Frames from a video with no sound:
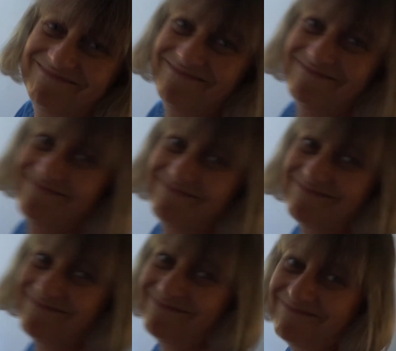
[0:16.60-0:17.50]
explain to people
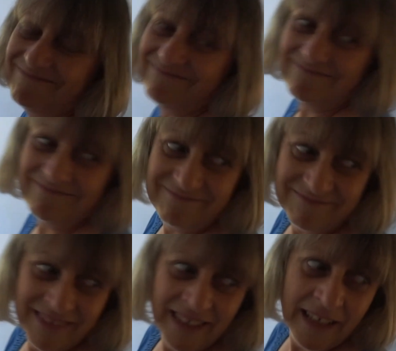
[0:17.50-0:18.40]
why I can't have egg
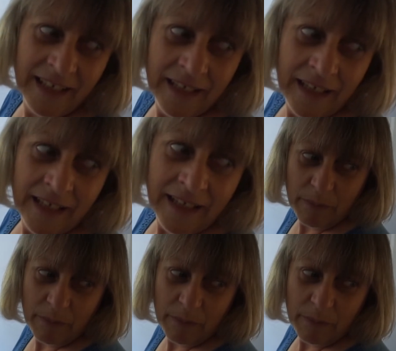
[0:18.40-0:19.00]
and bacon now.